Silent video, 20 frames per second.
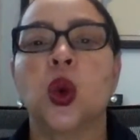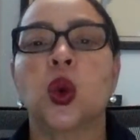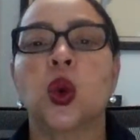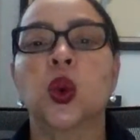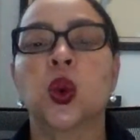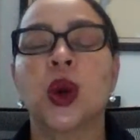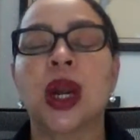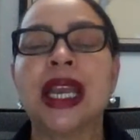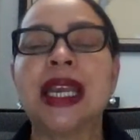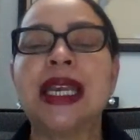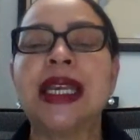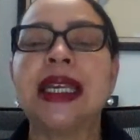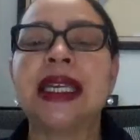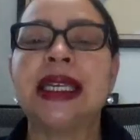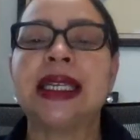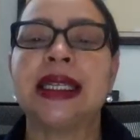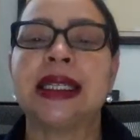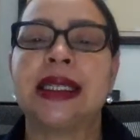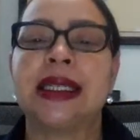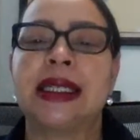
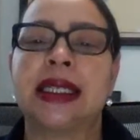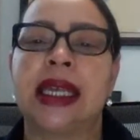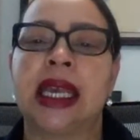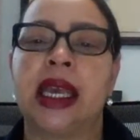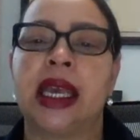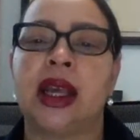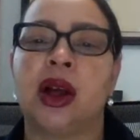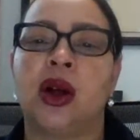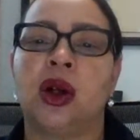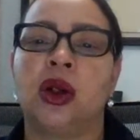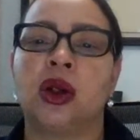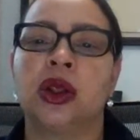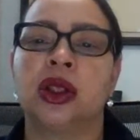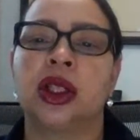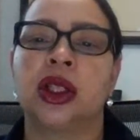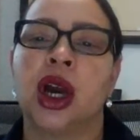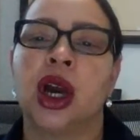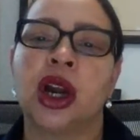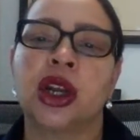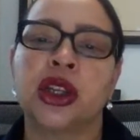Ranking
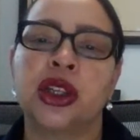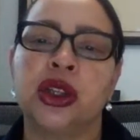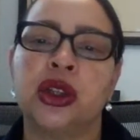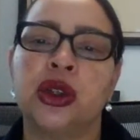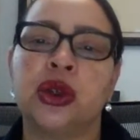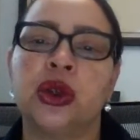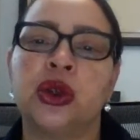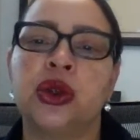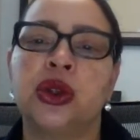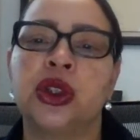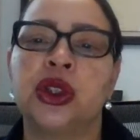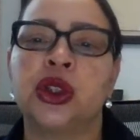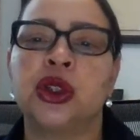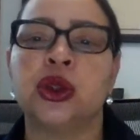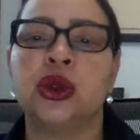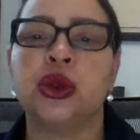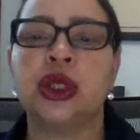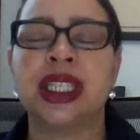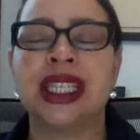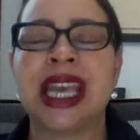scales are used
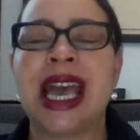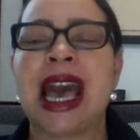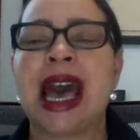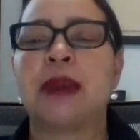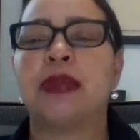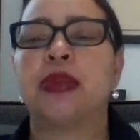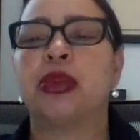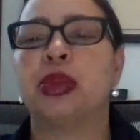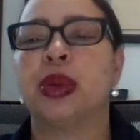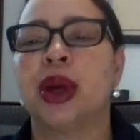to tap